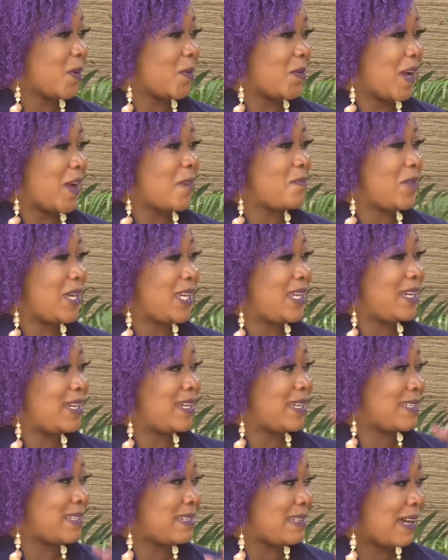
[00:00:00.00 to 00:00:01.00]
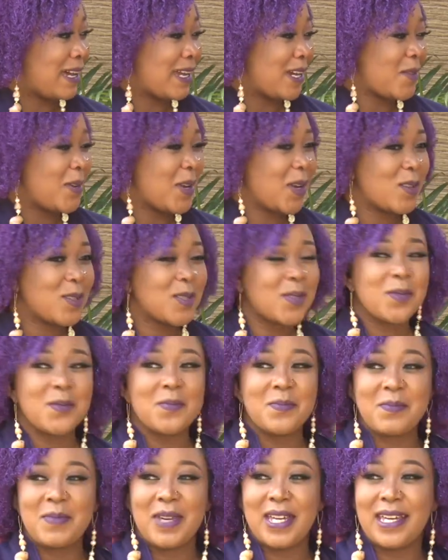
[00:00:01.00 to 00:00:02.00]
we are making it Ghana, we're also
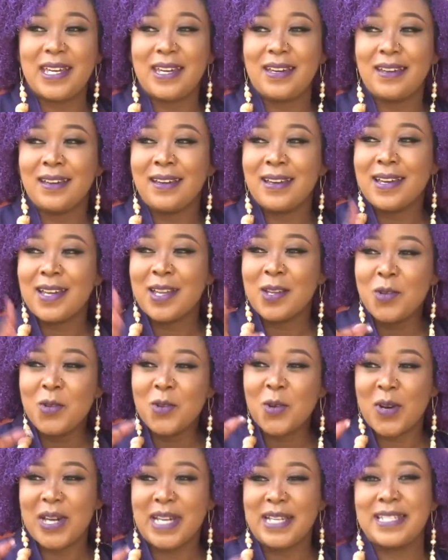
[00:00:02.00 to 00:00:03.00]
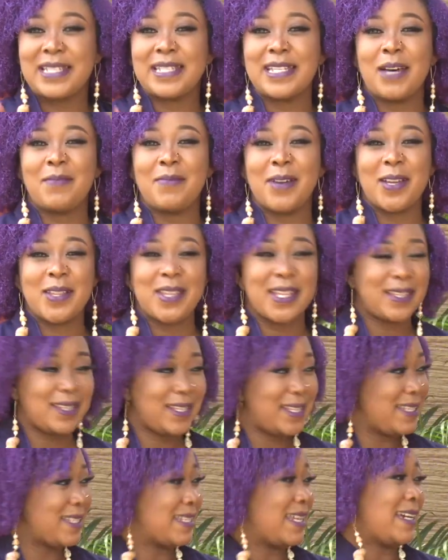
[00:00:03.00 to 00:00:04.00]
making noise about the
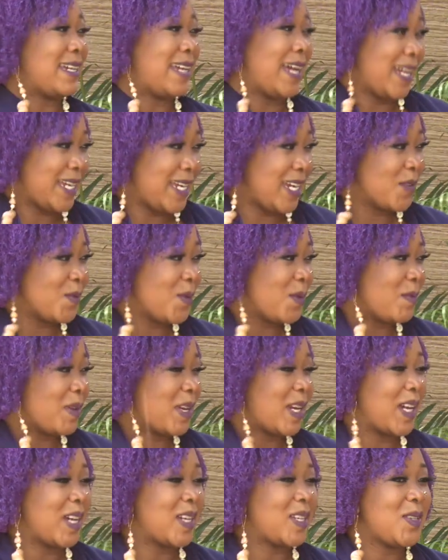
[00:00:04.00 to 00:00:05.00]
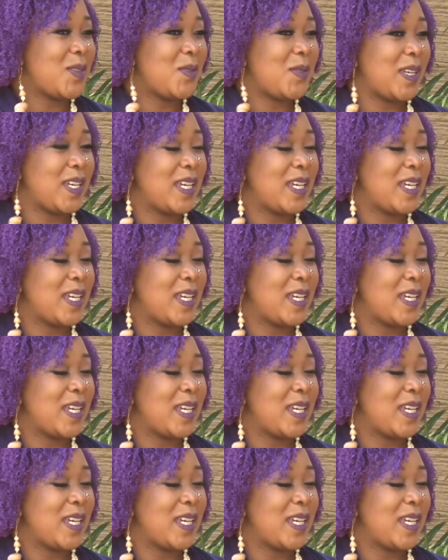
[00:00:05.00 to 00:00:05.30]
things that Ghanaian women are doing.